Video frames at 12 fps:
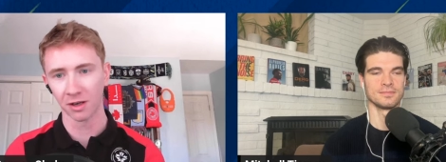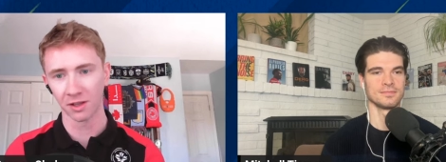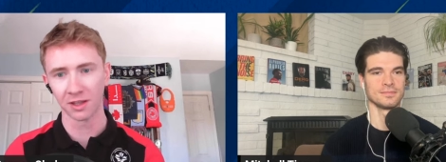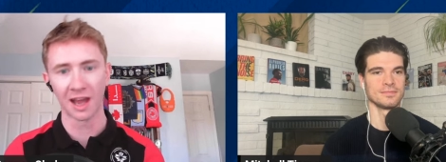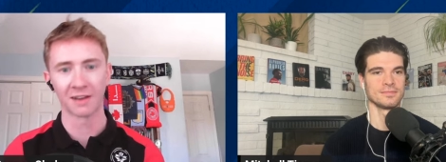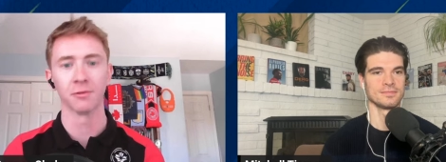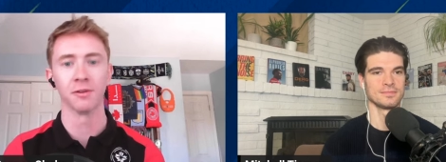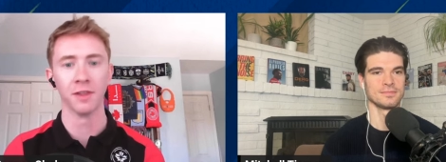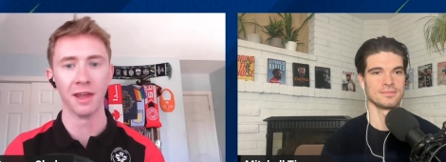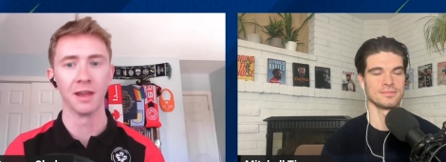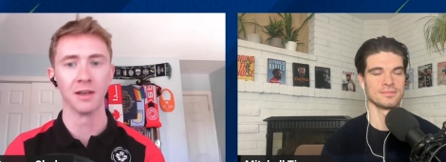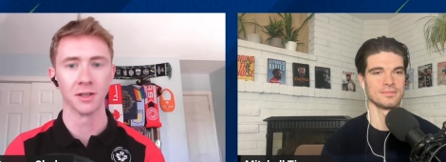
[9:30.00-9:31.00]
Speaker 1: think that's what
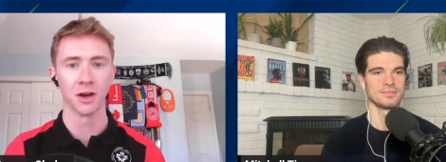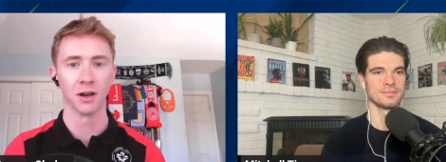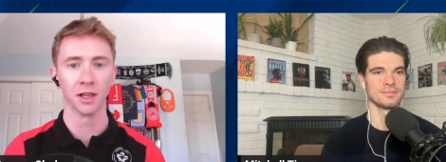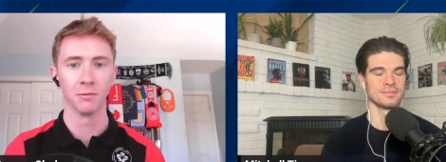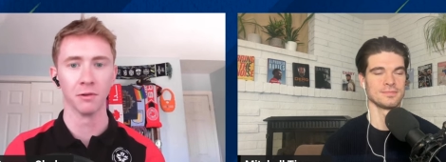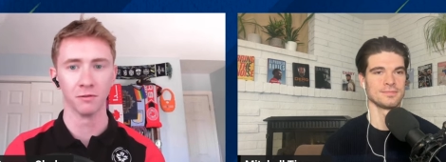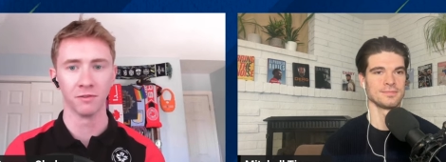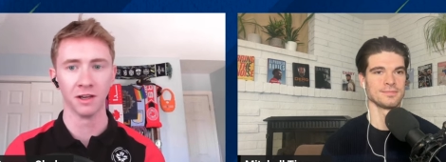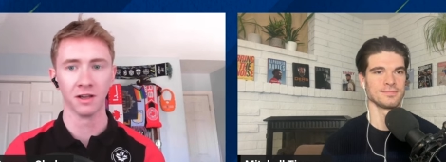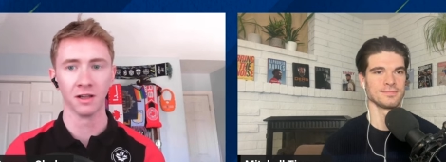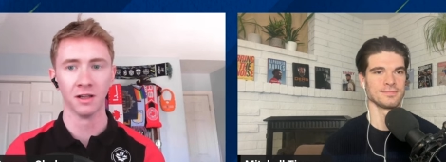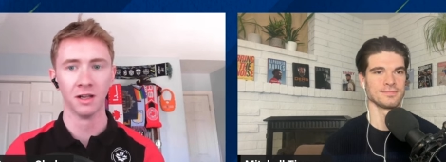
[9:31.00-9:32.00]
they internally will
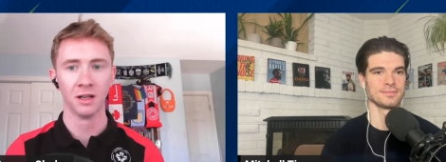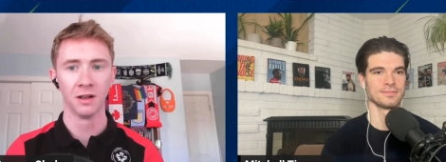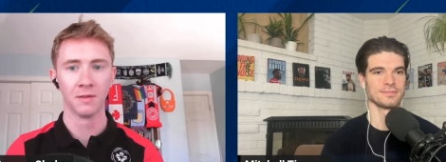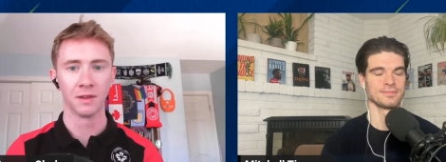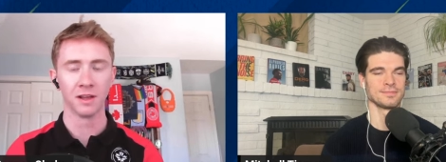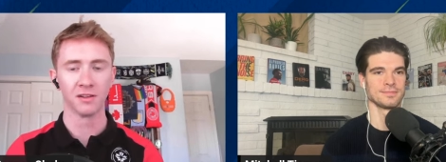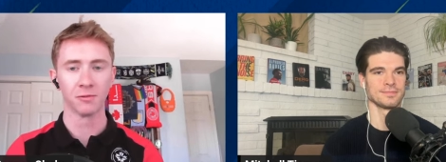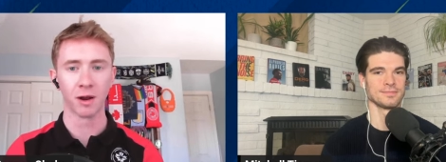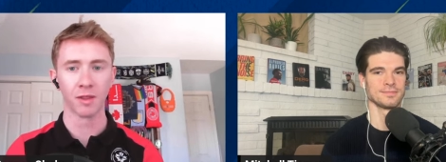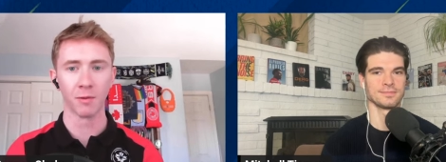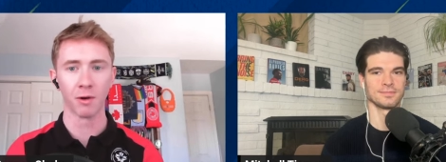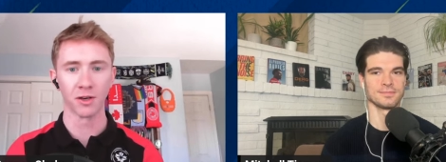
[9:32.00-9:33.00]
feel is where
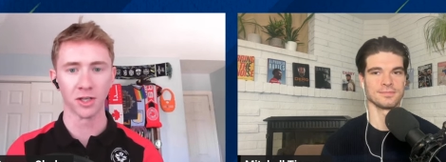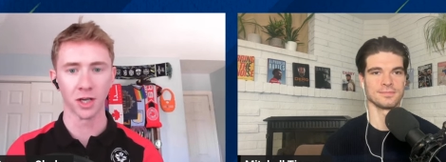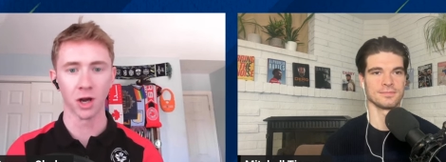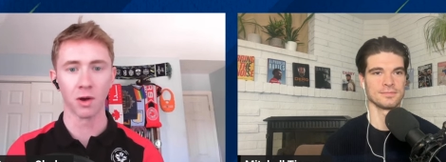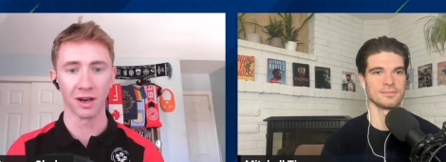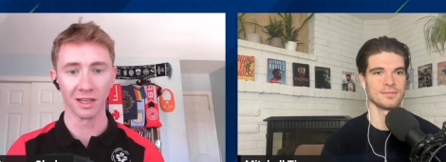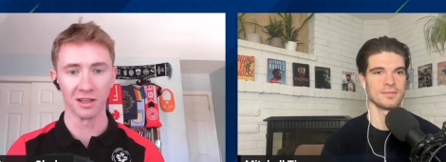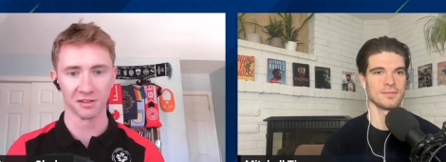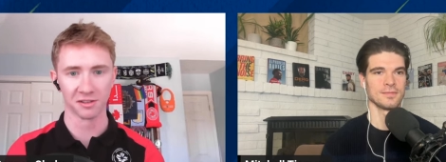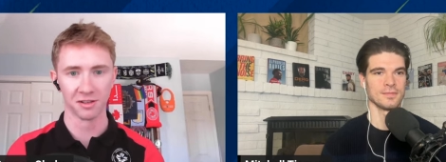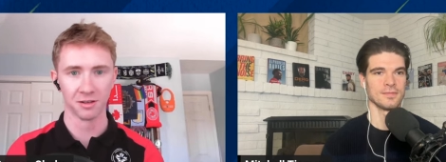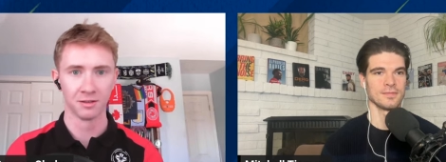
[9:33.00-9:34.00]
they want to go at
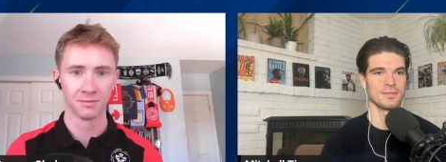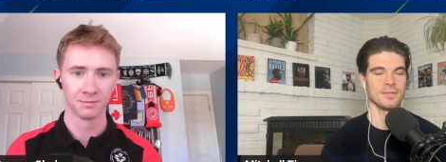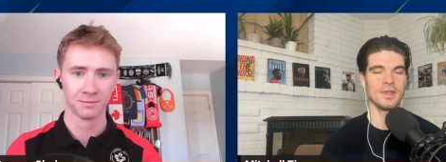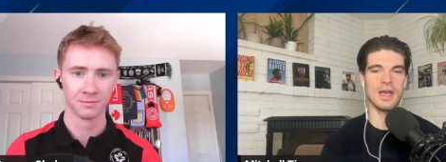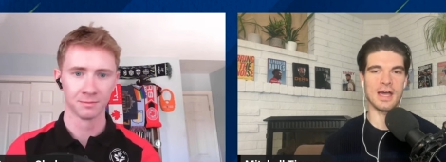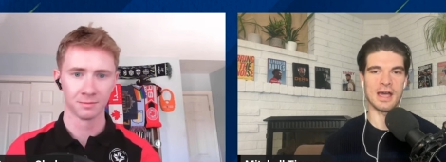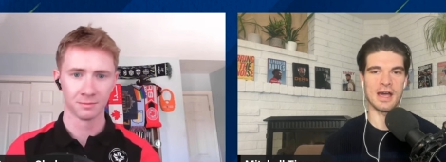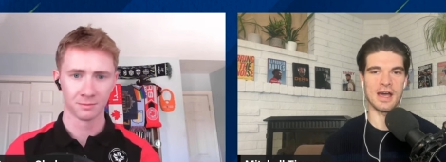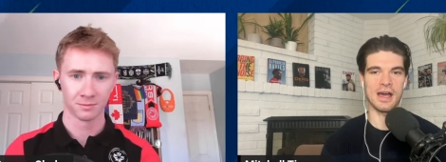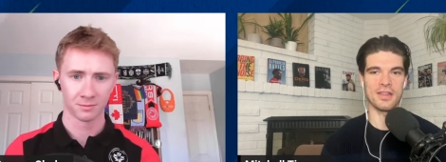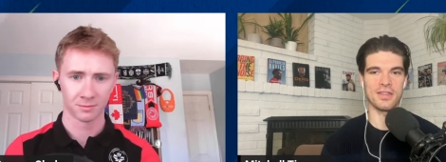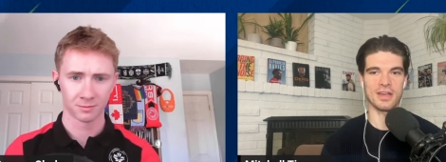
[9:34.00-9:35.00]
least. Yeah,
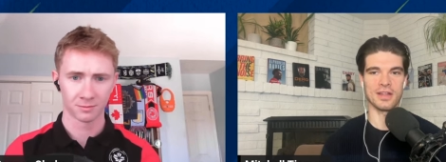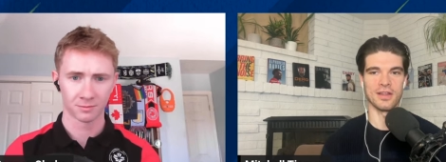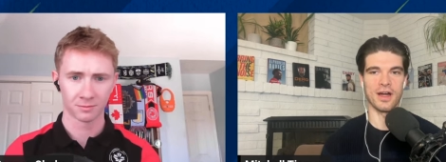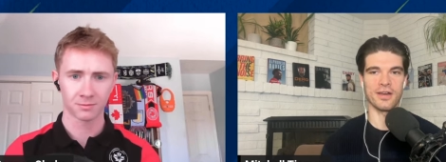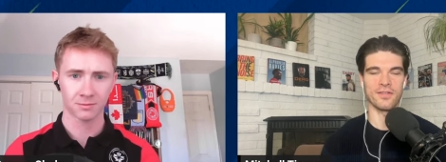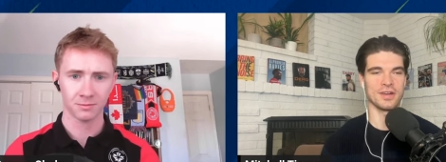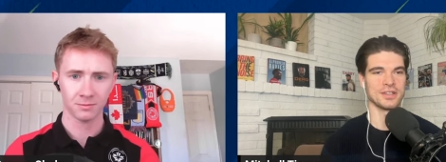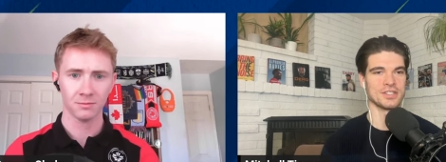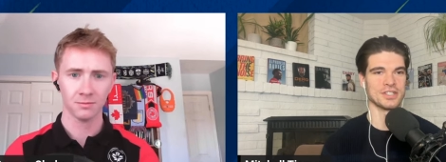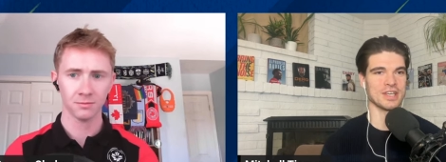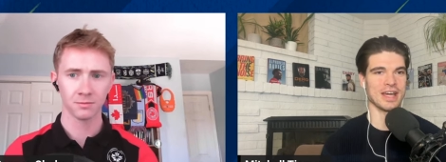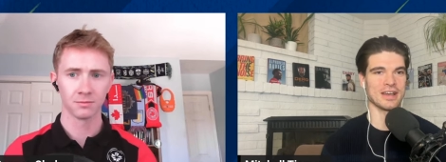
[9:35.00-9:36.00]
I, think
Speaker 2: a lot of it is
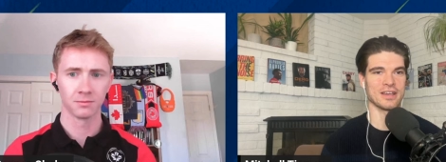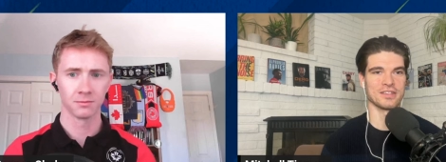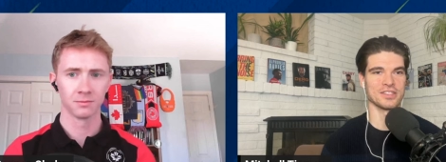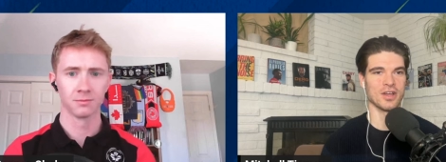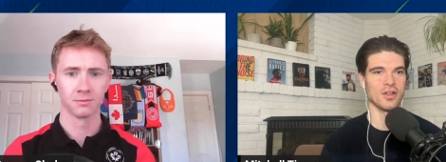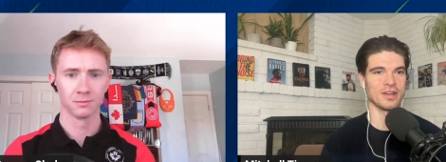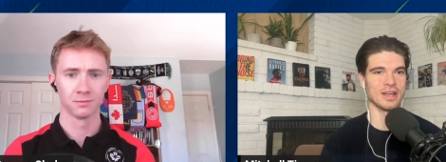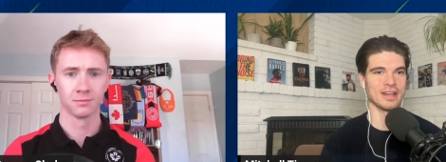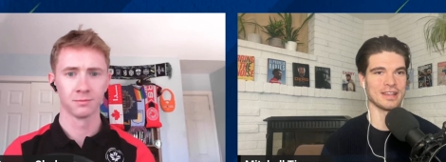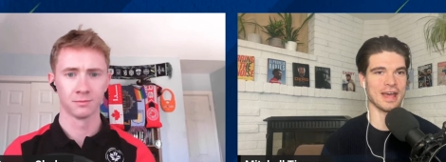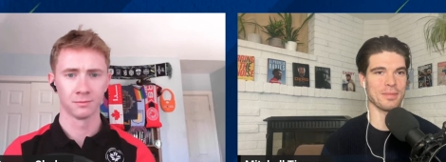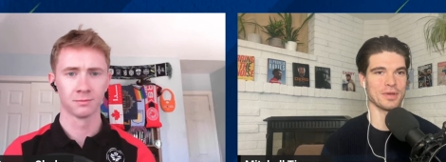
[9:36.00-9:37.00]
just kind of
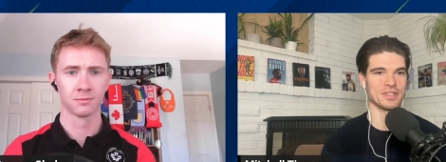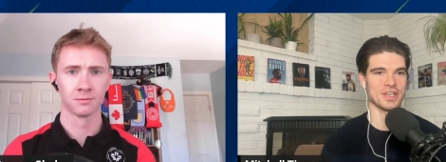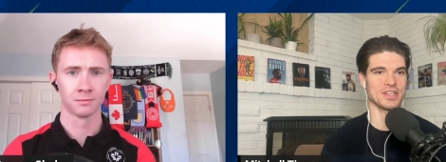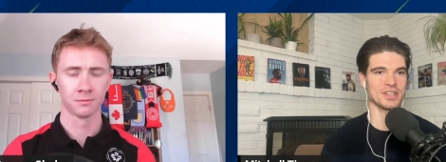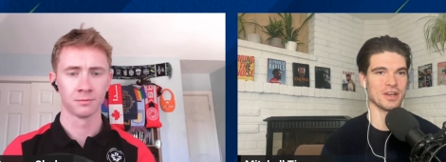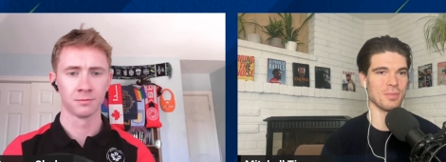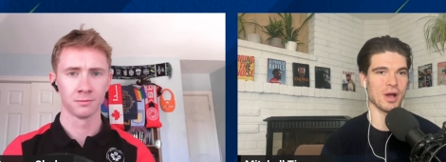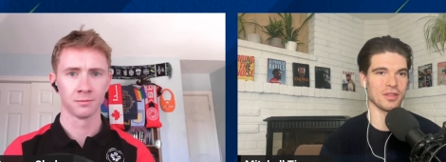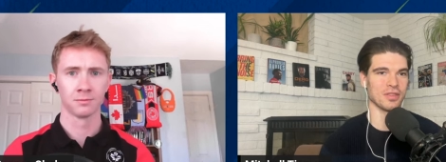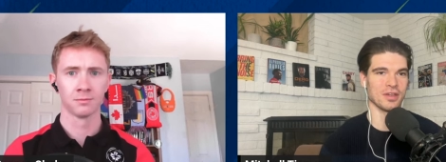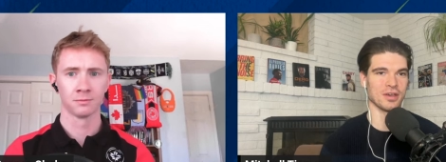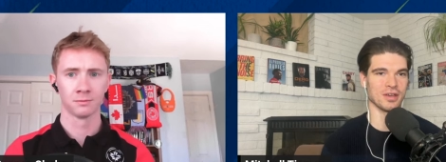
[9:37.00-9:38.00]
consolidating that position among
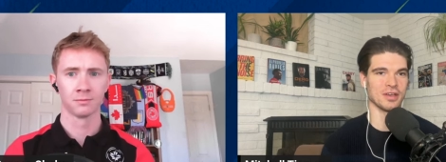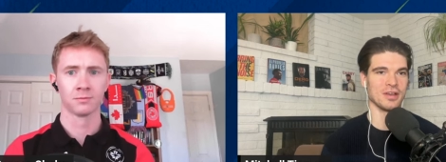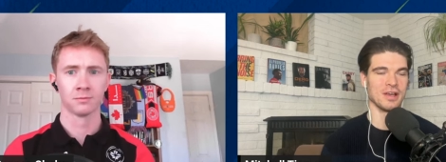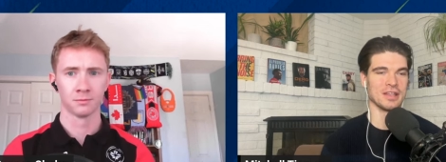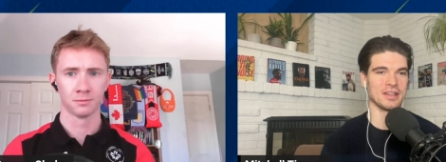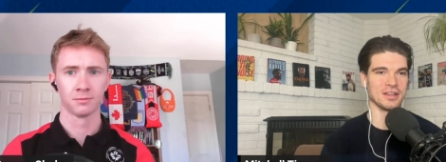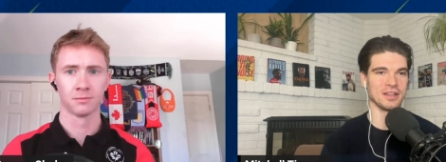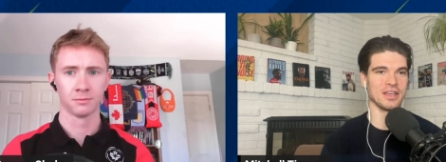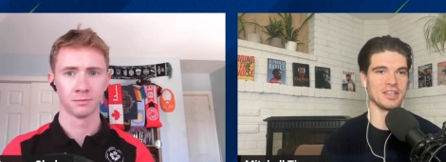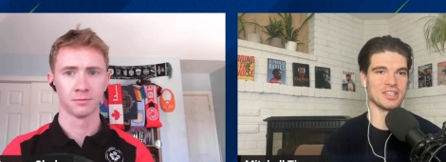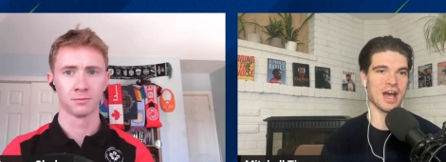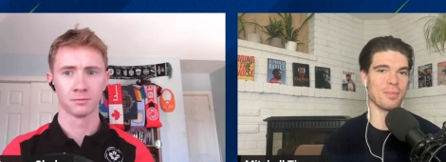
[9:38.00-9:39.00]
the the
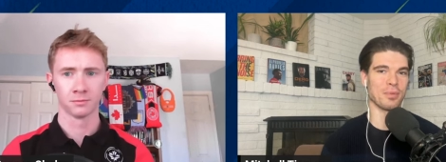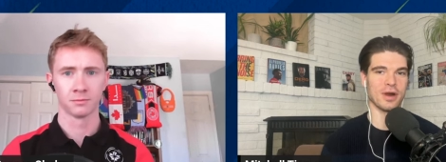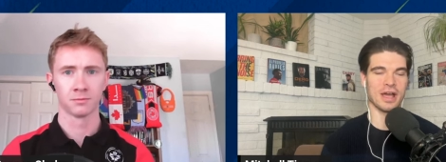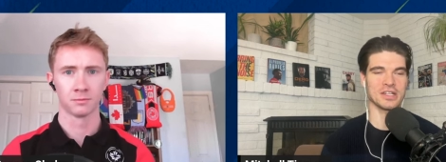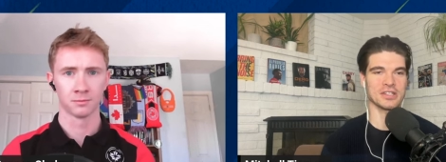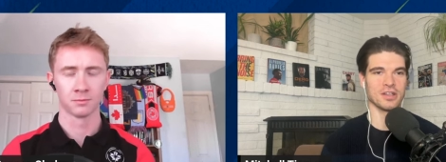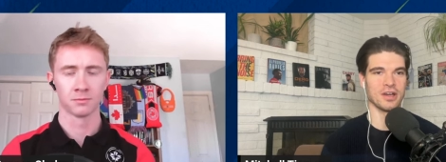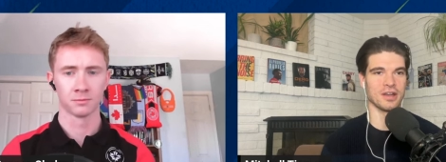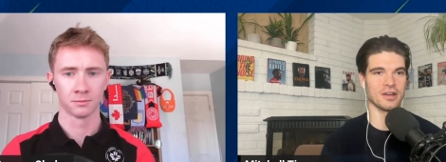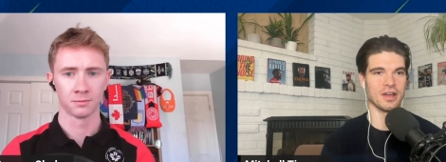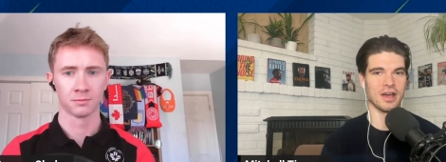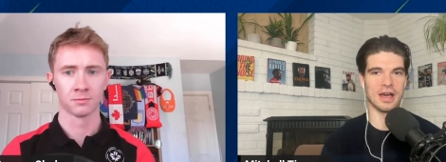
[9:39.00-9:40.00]
league's upper
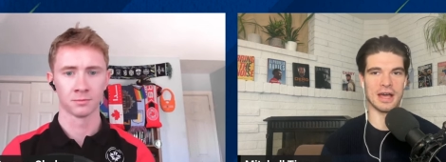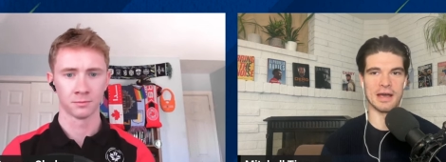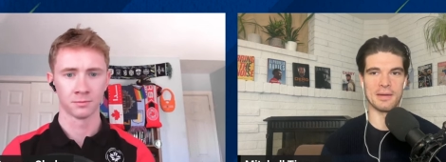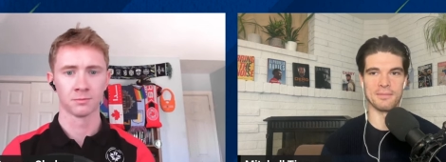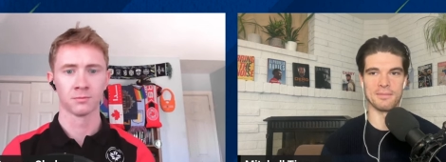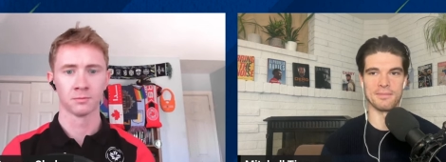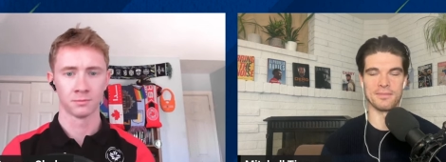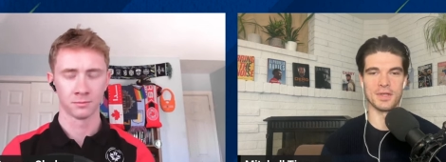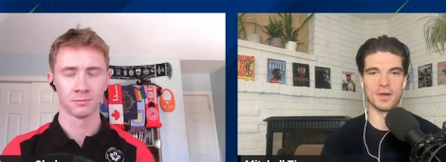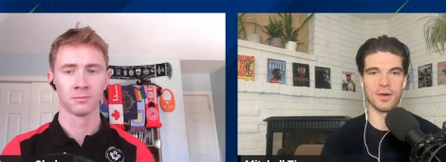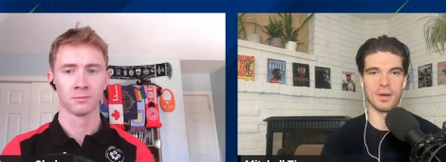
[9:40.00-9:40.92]
echelon. Um, you know,